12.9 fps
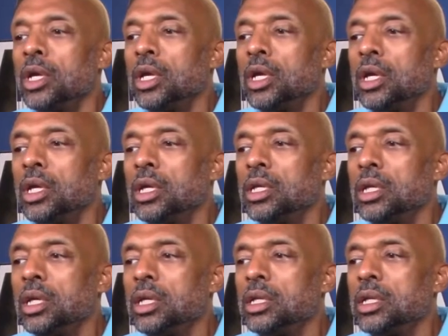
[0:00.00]

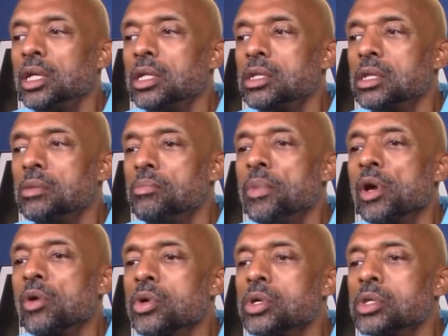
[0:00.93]
it
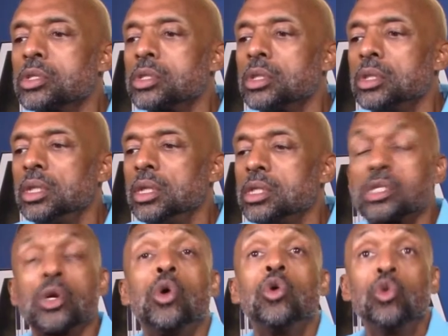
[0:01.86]
mirrors the
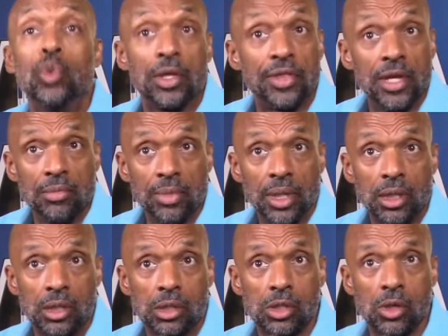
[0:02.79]
soul within me.
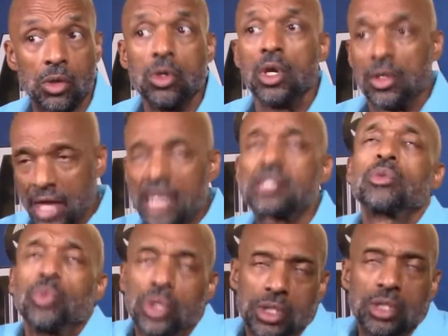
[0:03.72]
So that's the
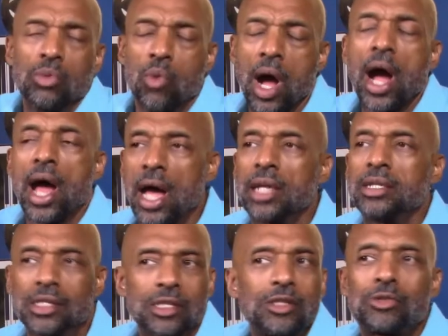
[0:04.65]
reason why I
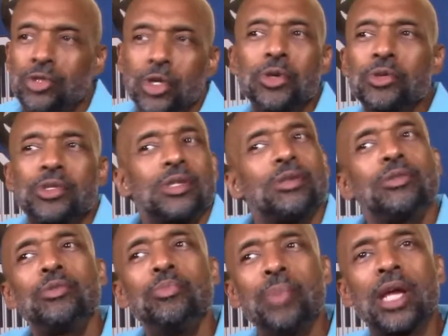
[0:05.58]
just chose to
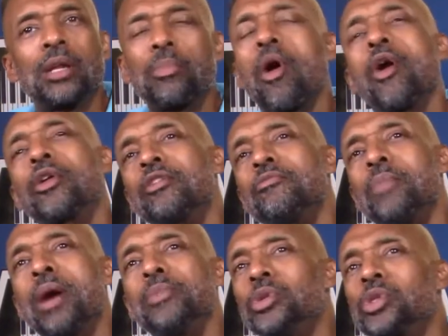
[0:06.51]
make it a part of
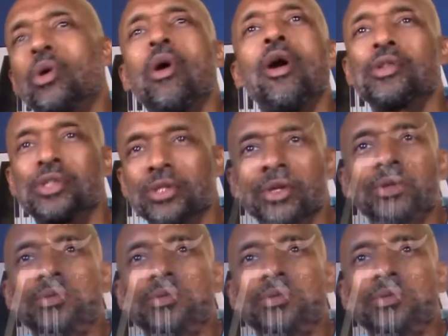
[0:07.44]
my musical arsenal.